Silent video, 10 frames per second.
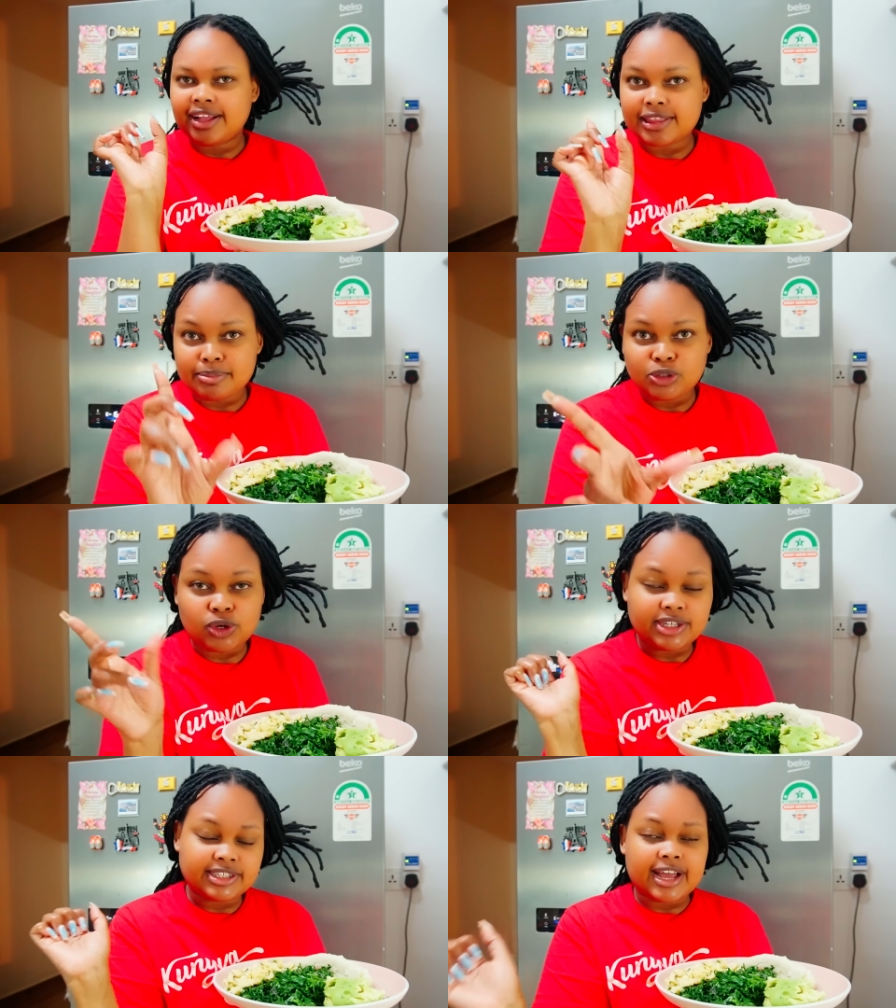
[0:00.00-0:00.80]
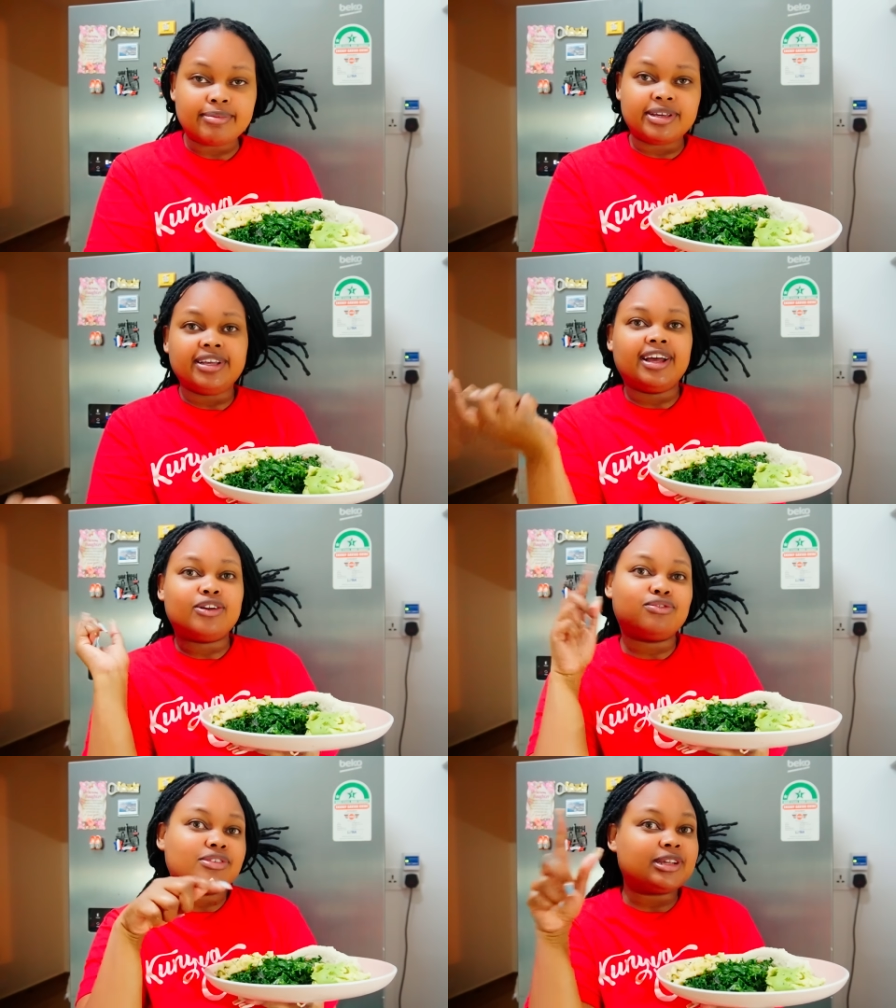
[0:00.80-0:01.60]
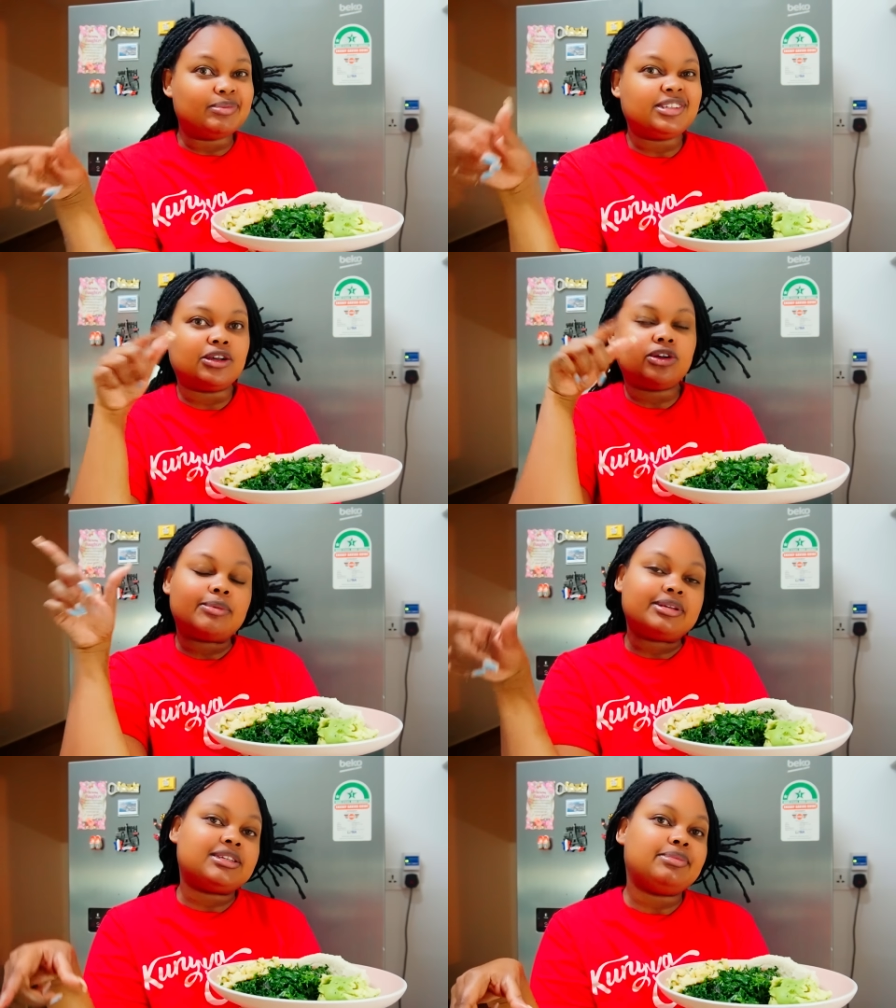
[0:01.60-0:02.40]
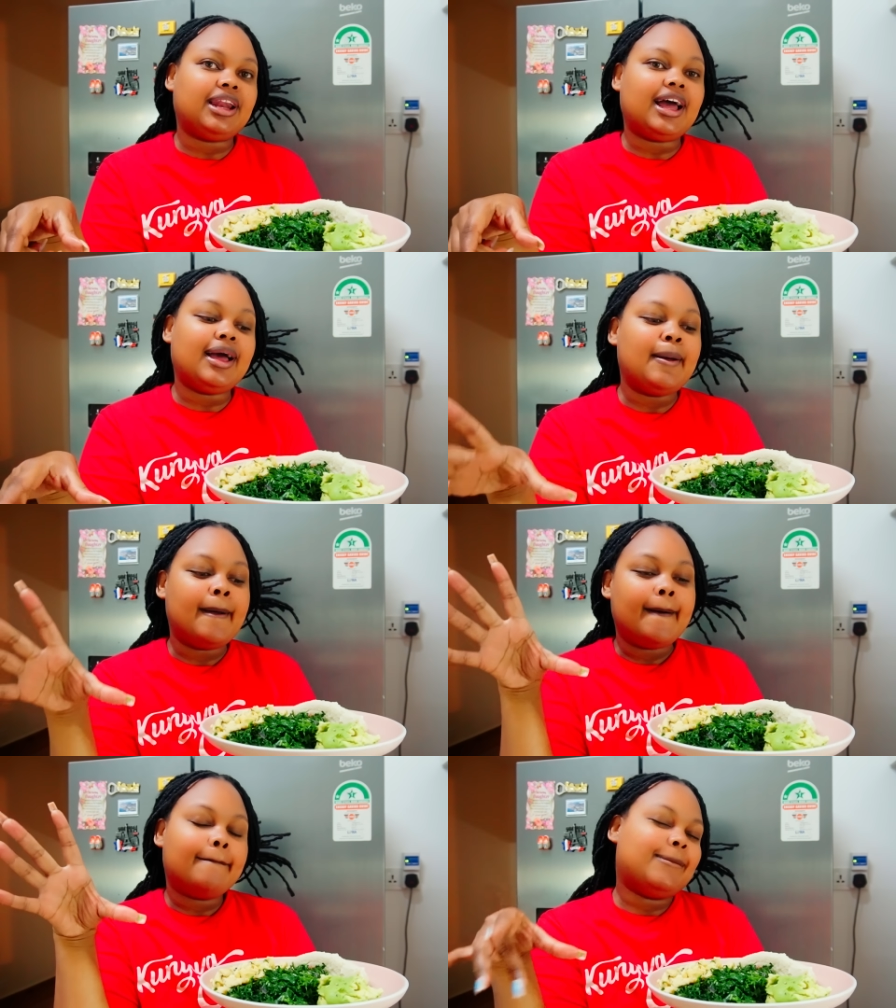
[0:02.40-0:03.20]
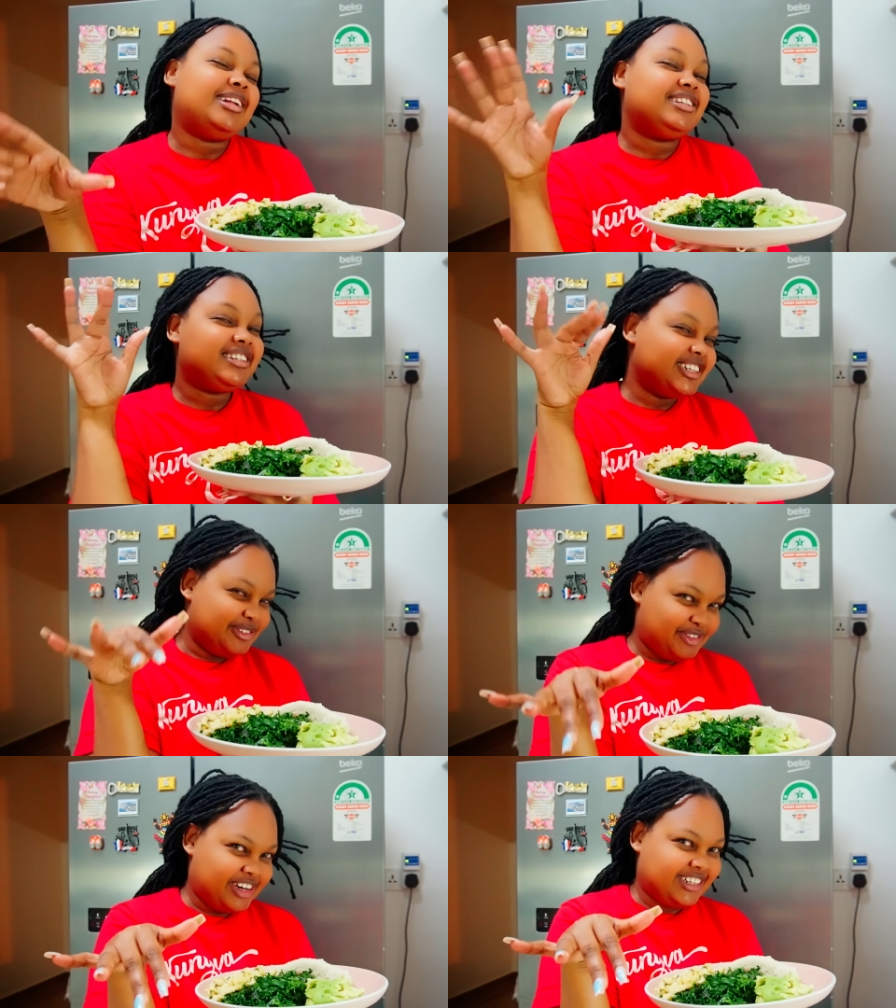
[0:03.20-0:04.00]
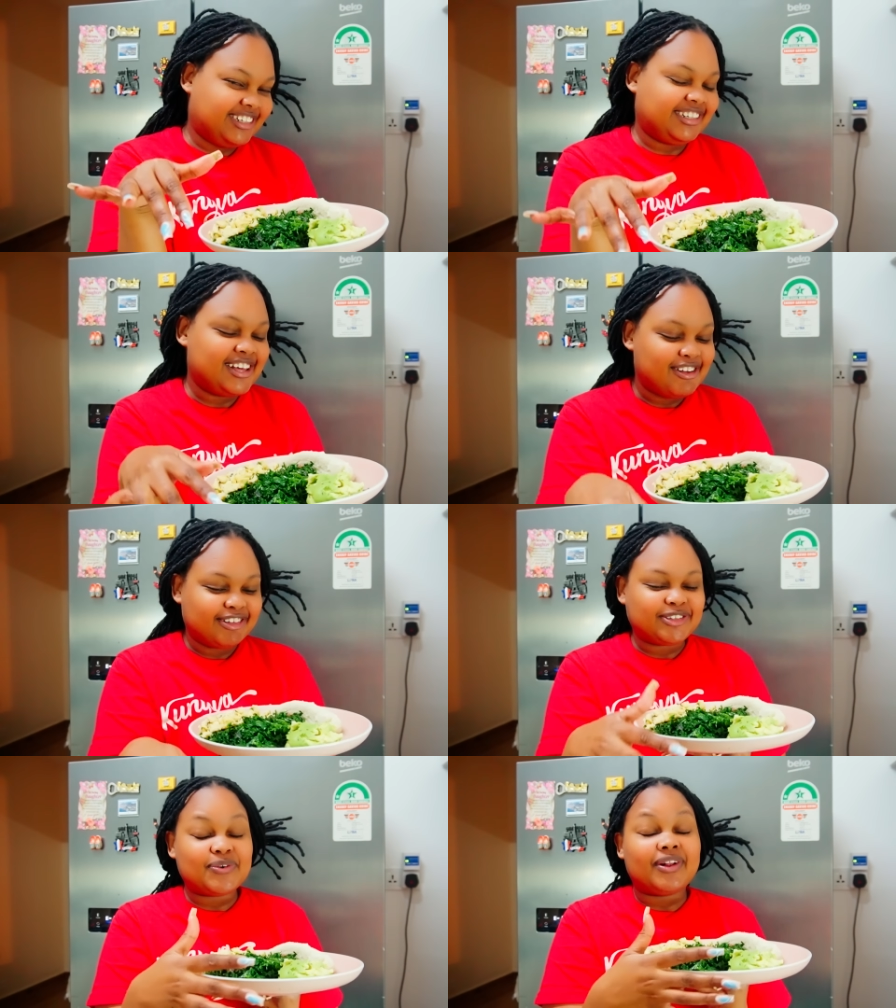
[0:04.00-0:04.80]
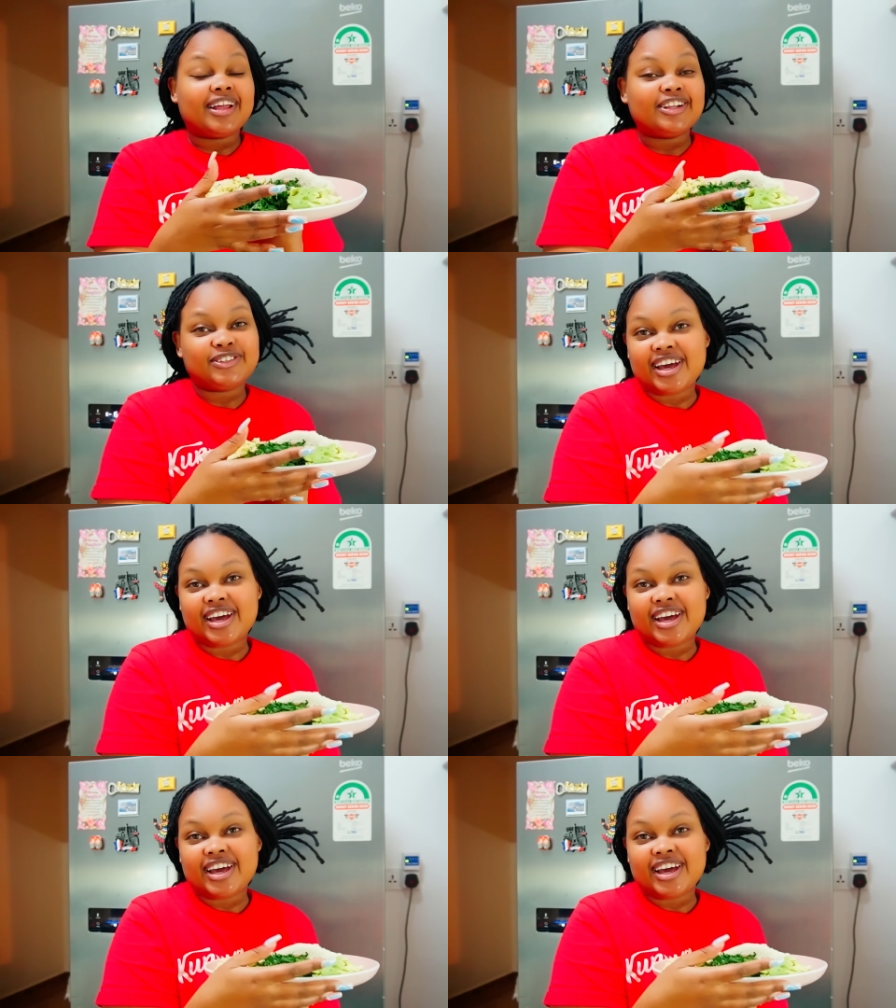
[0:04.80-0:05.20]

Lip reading: the meat one is coming. And of course, some things are going to be similar, but different. So I'll catch you